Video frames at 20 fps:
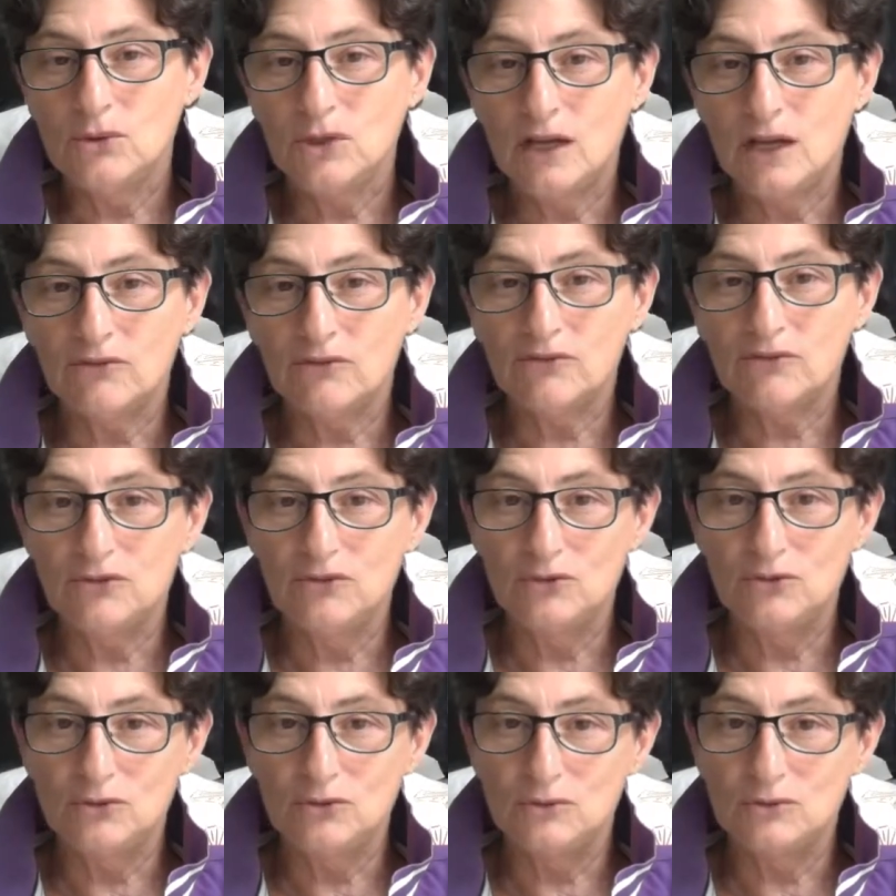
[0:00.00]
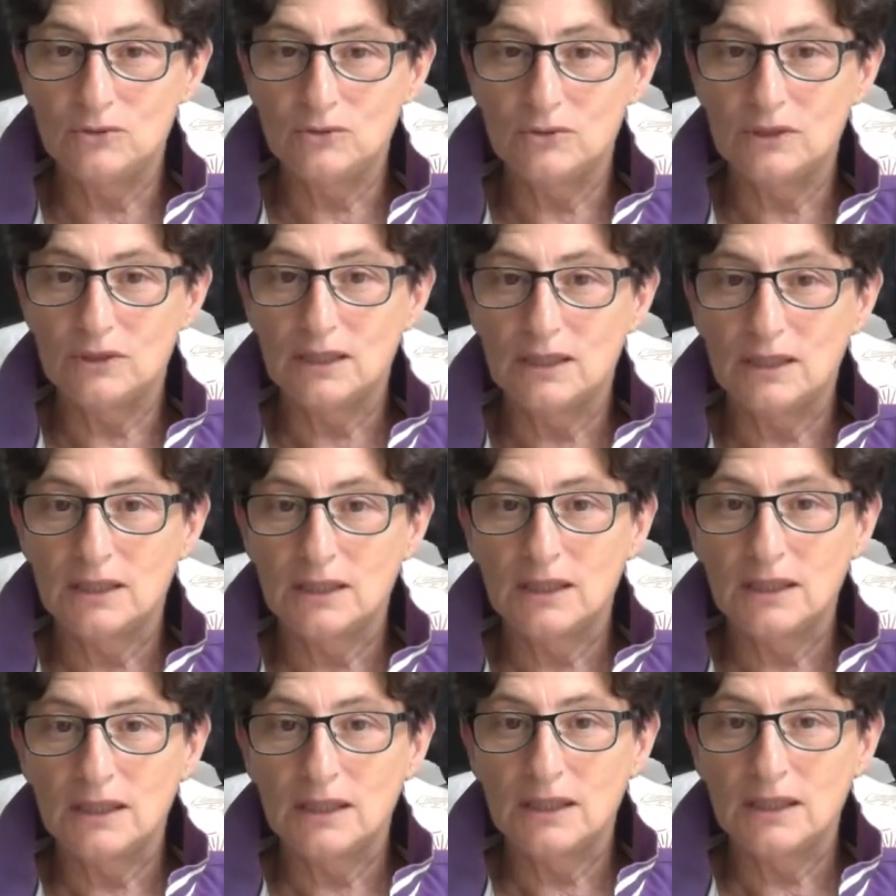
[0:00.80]
you have to do
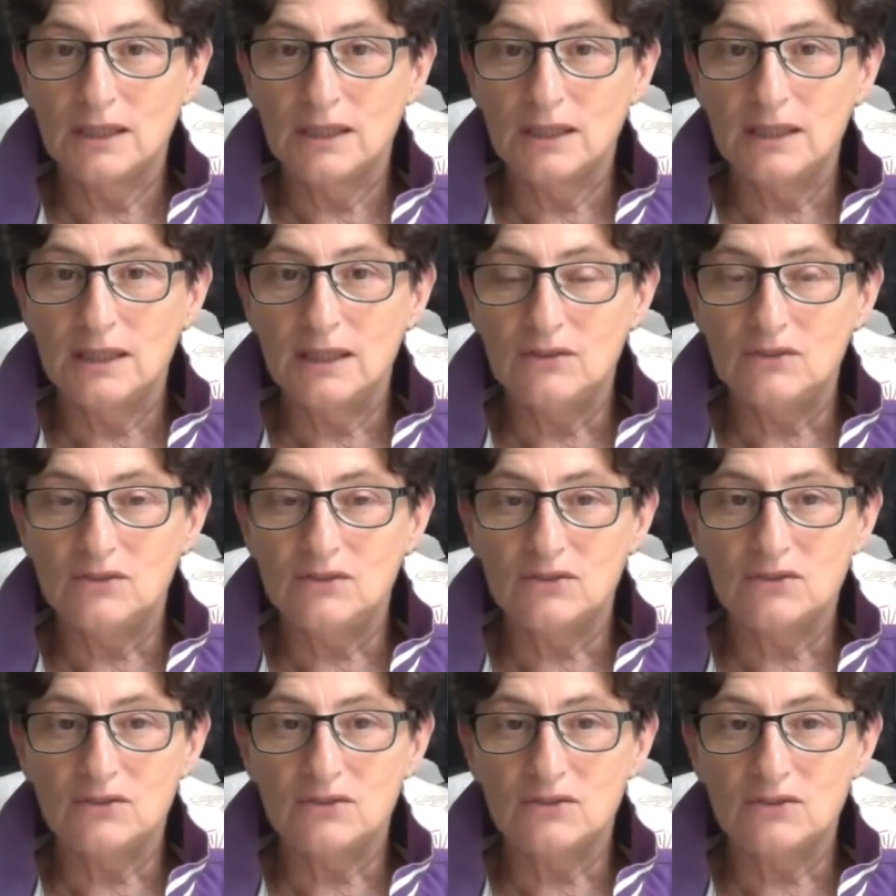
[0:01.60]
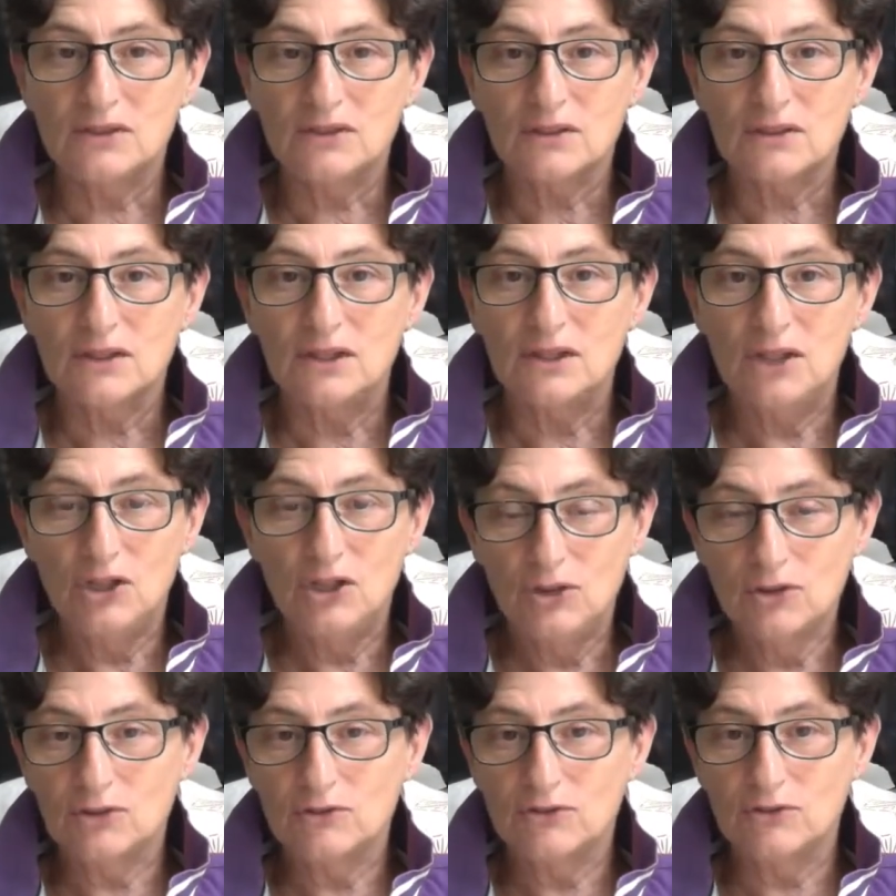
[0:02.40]
is
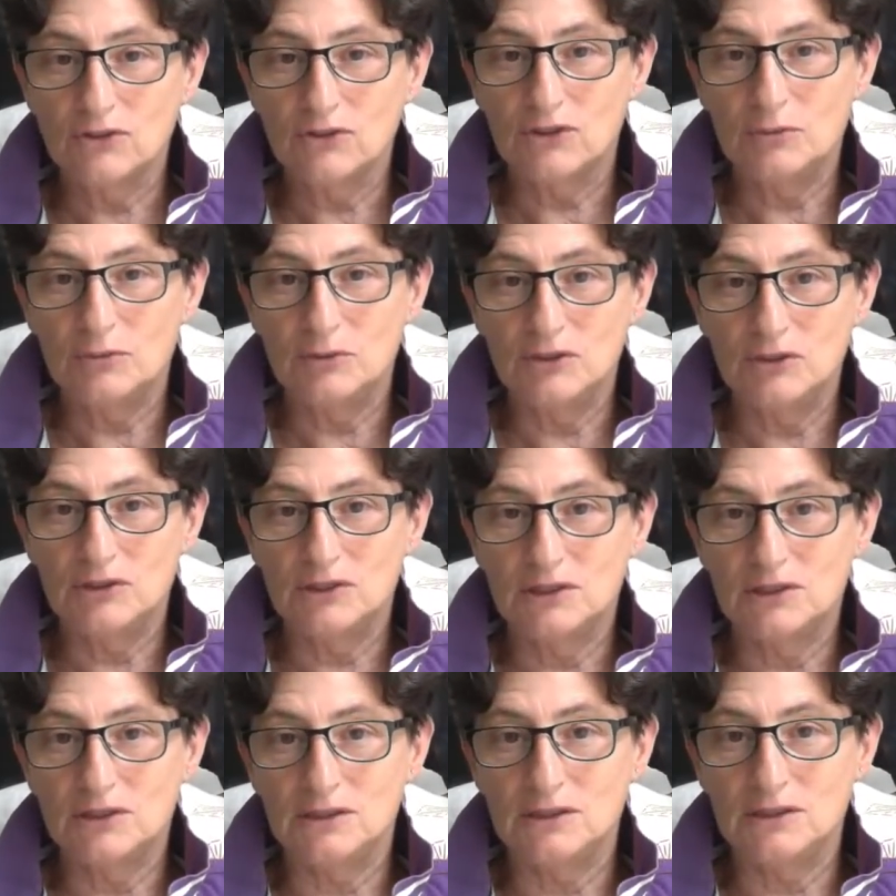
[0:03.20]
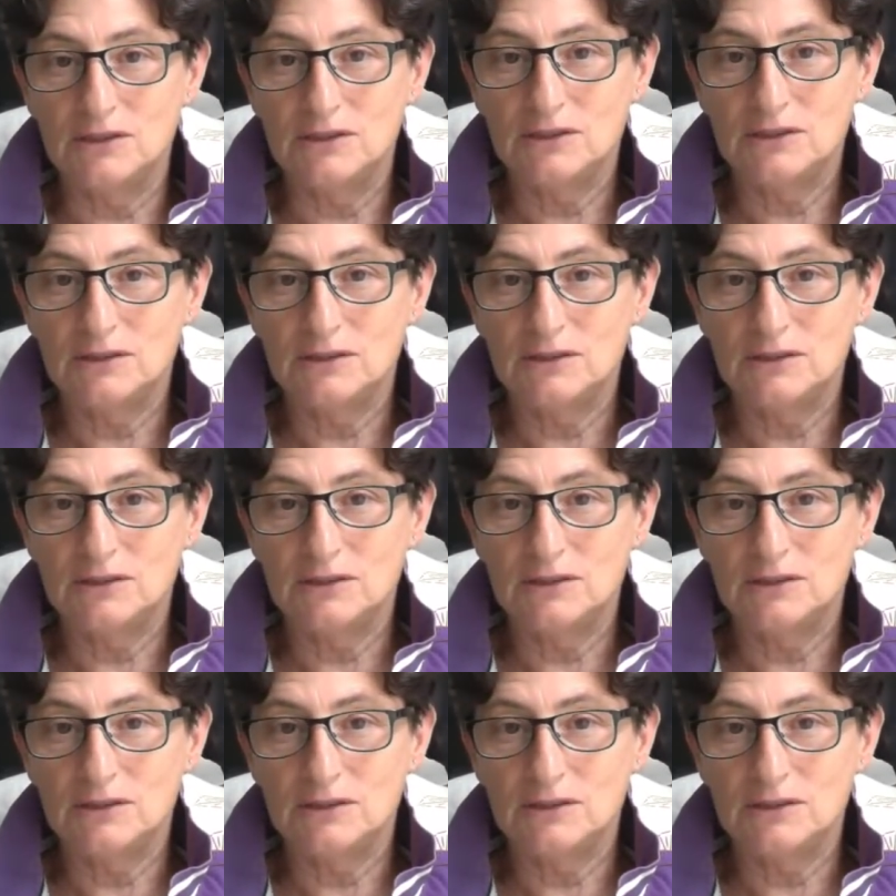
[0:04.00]
look for the miracle.